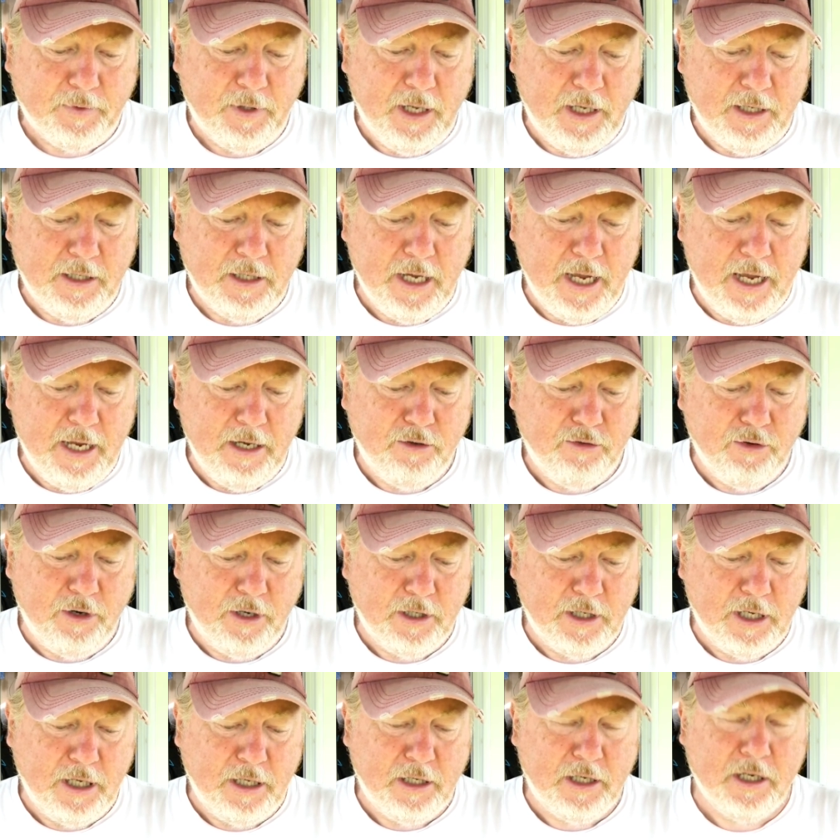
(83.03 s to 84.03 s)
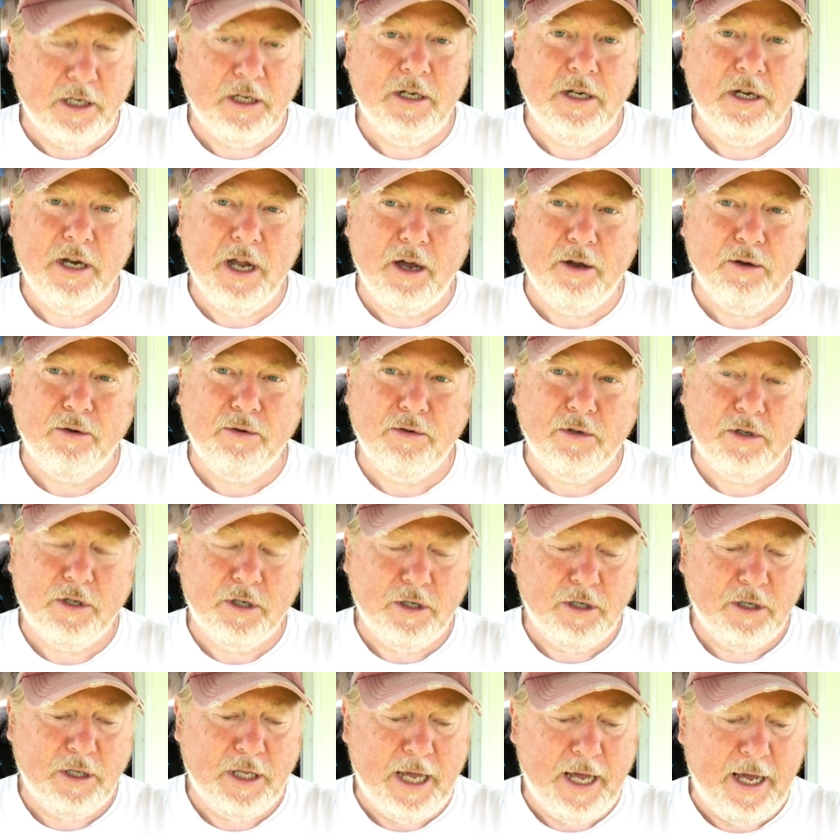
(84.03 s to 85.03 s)
it's interesting to
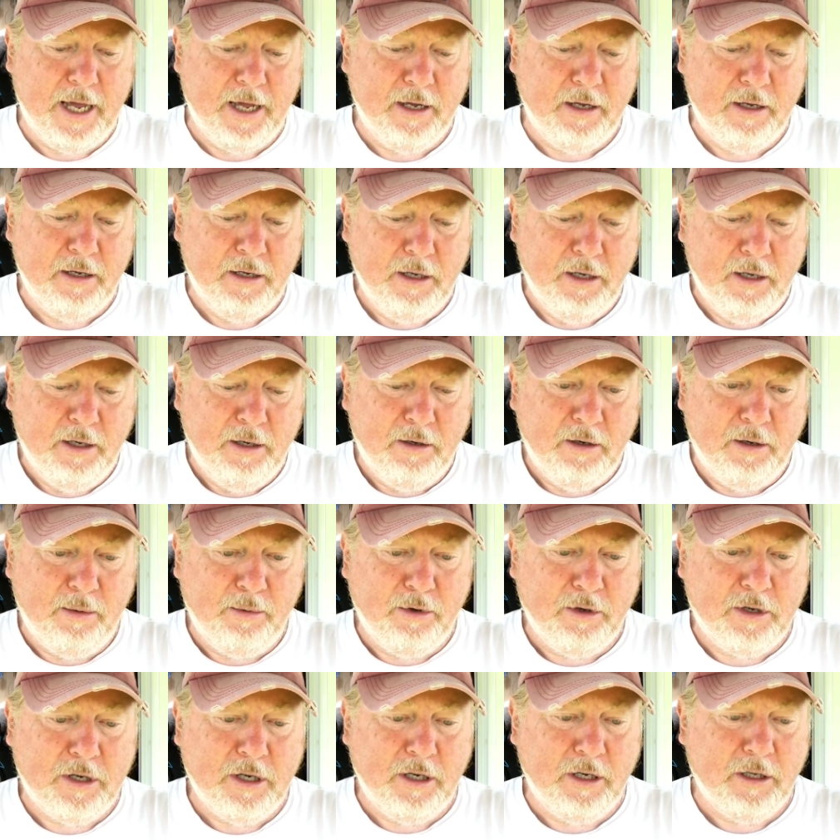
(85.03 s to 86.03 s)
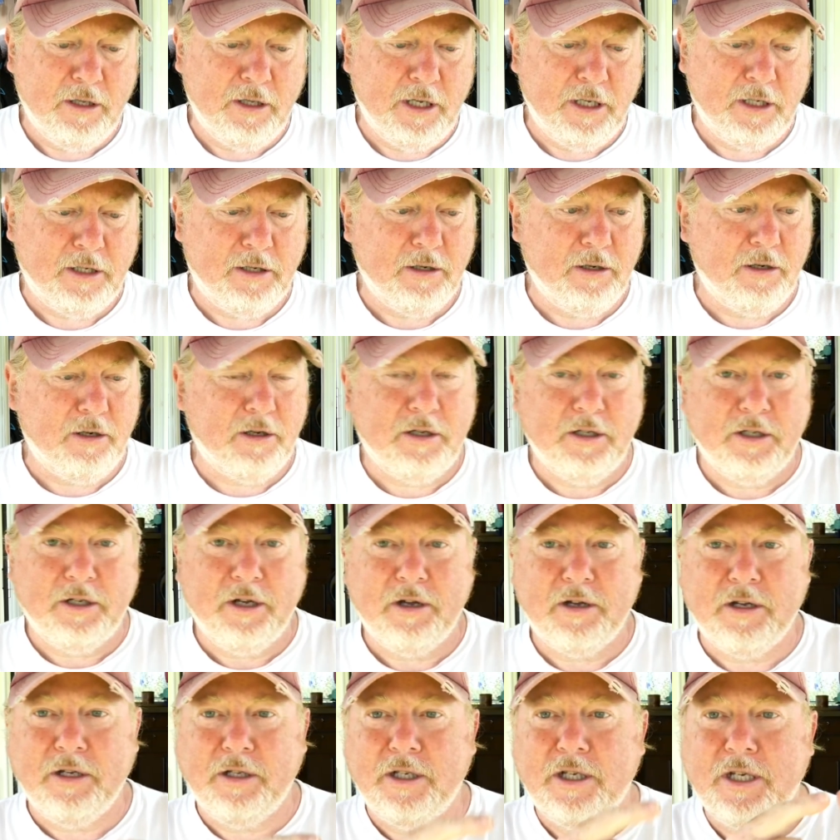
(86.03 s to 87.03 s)
note that I'm looking at this because
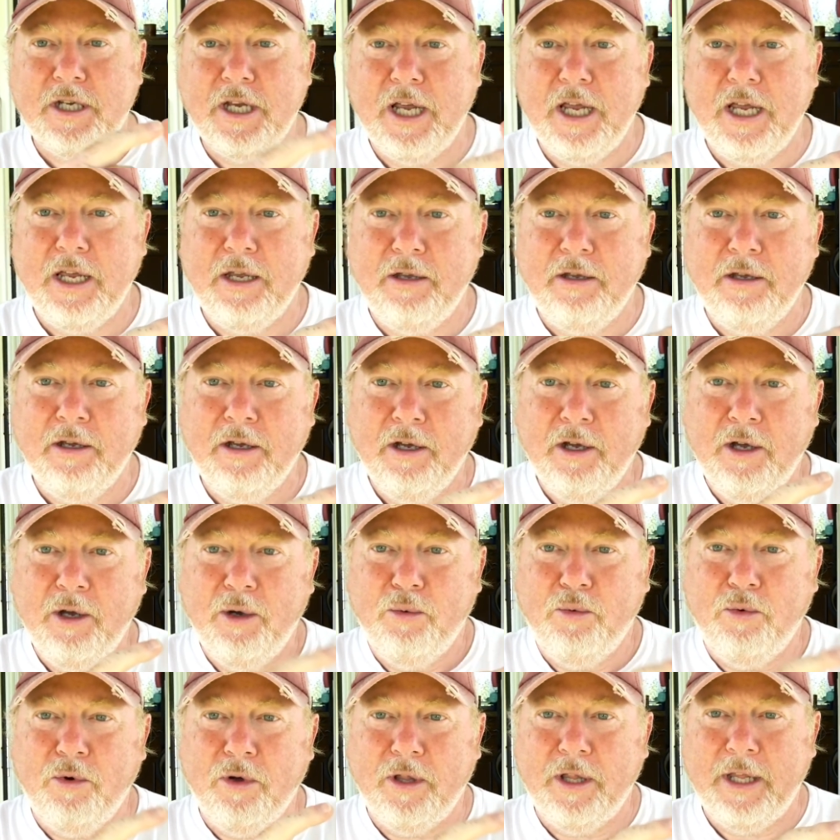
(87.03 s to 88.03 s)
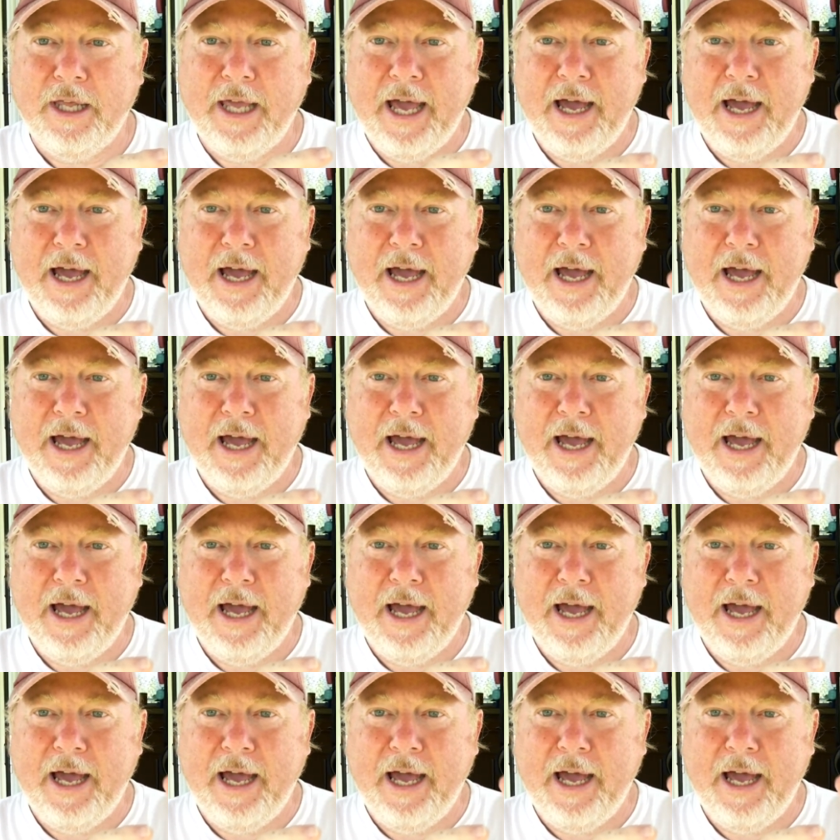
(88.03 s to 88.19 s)
I can see what the